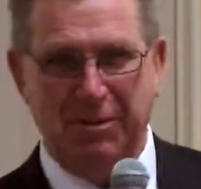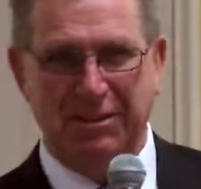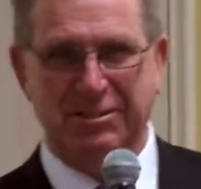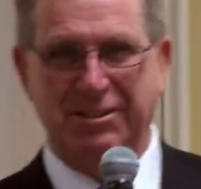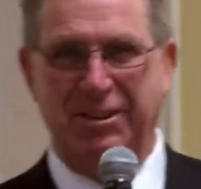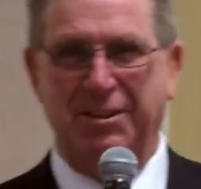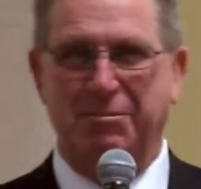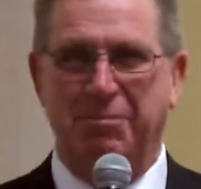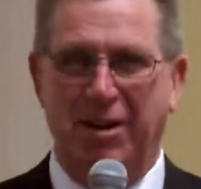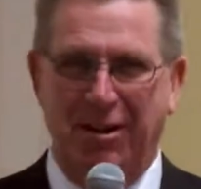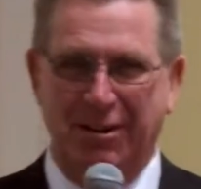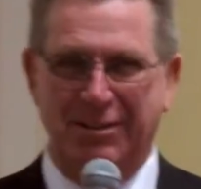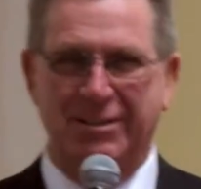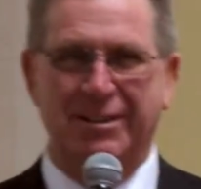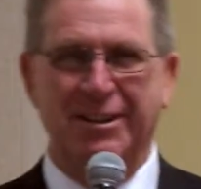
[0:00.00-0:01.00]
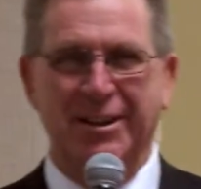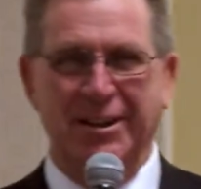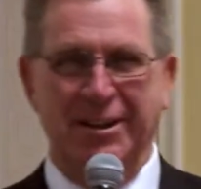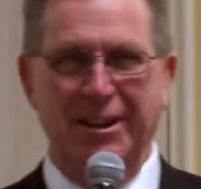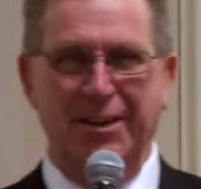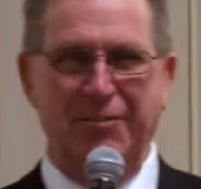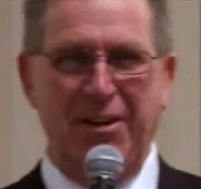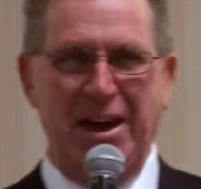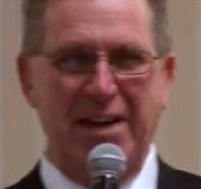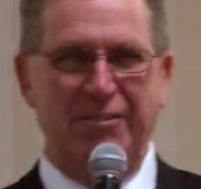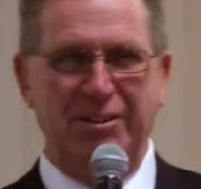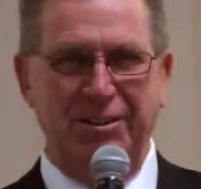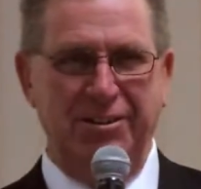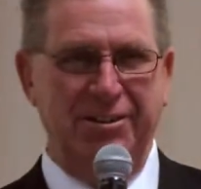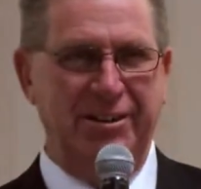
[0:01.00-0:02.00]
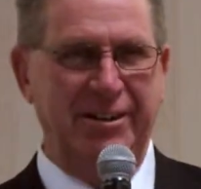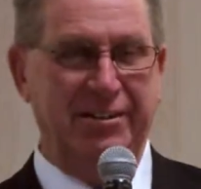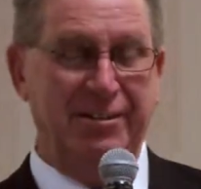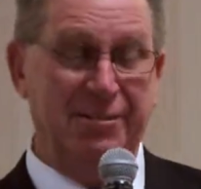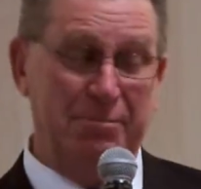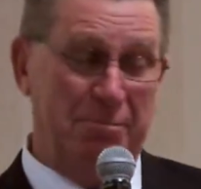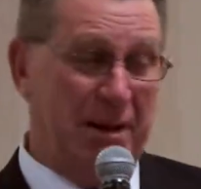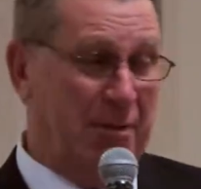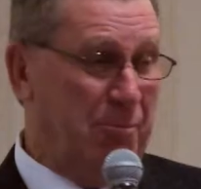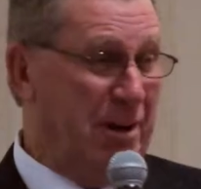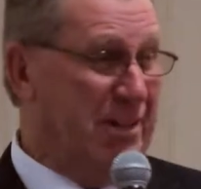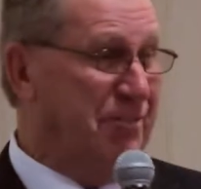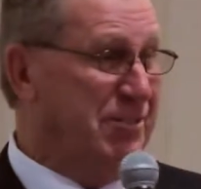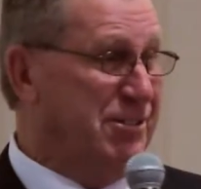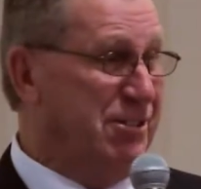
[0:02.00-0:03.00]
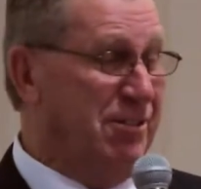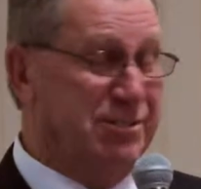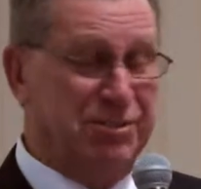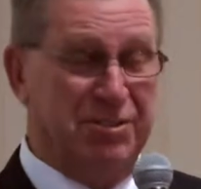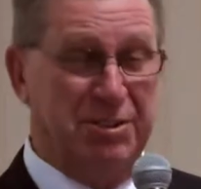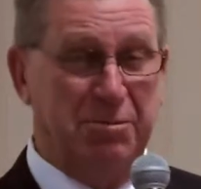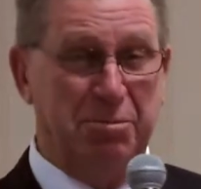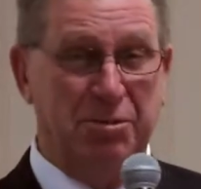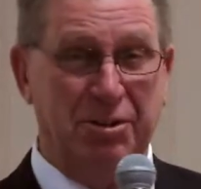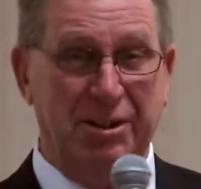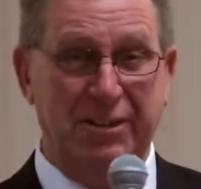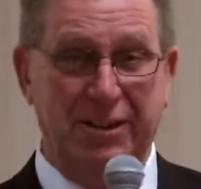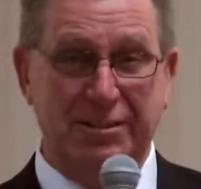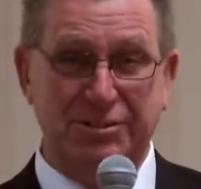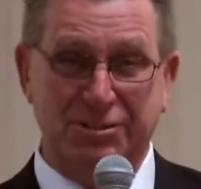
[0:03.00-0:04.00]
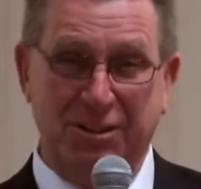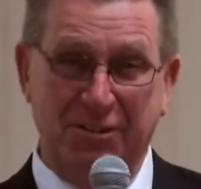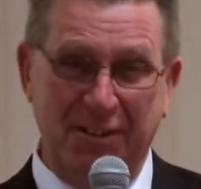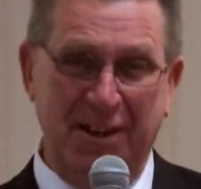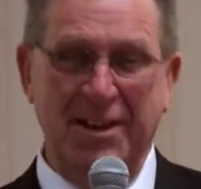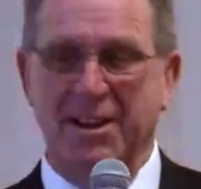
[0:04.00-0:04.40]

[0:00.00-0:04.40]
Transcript: uh, Southern Maryland. Love having you here. My wife is also an employee there, so